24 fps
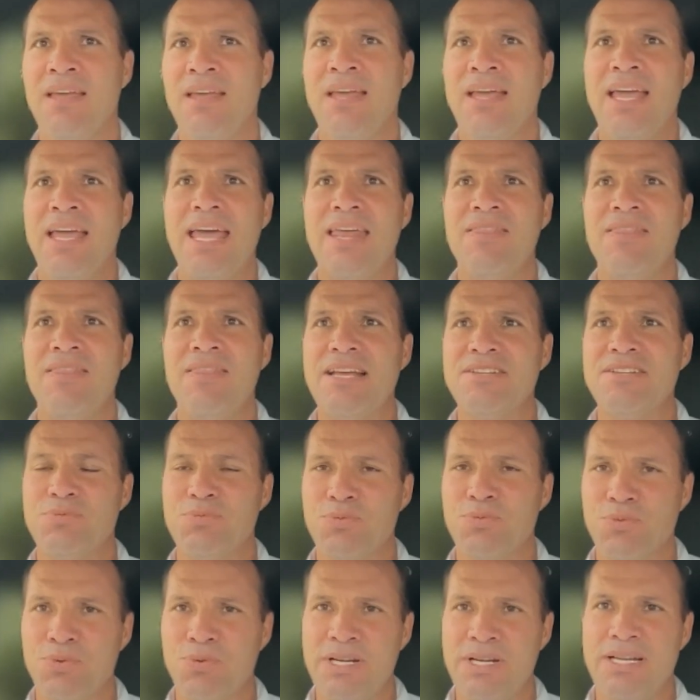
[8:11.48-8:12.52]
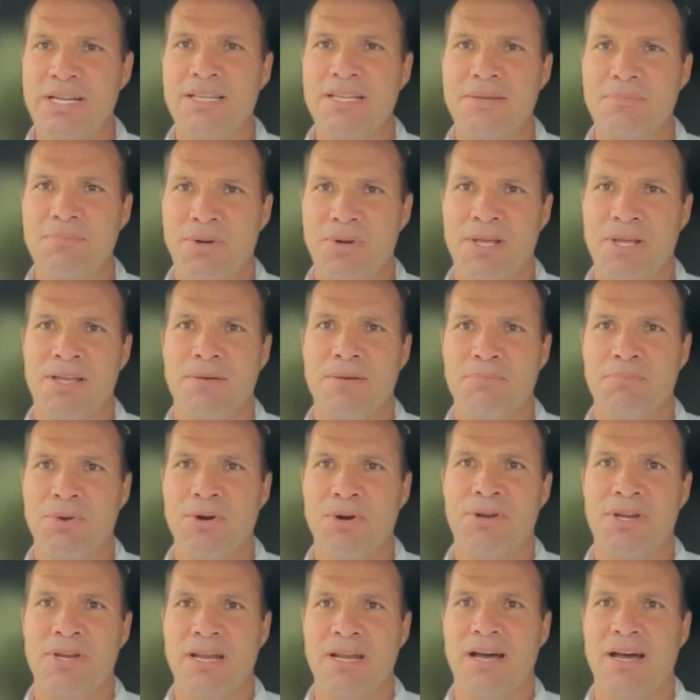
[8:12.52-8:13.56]
And that's really putting a
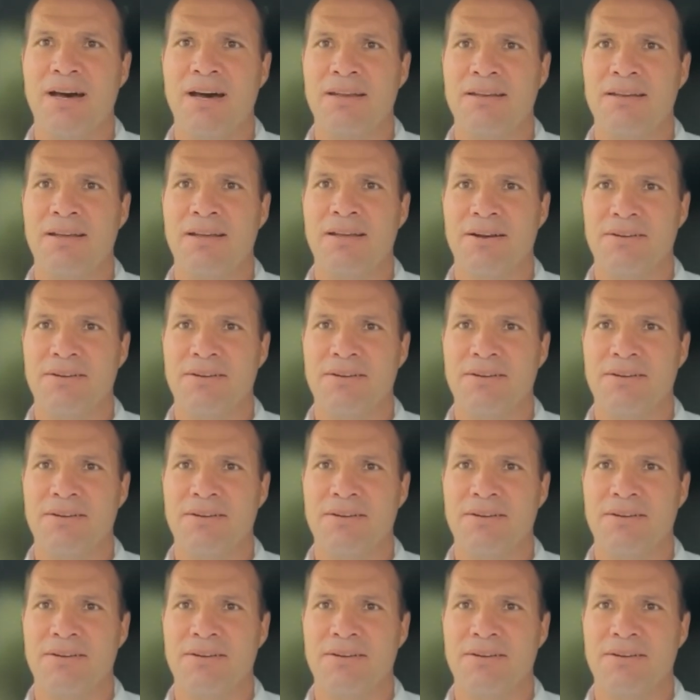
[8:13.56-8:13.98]
burden on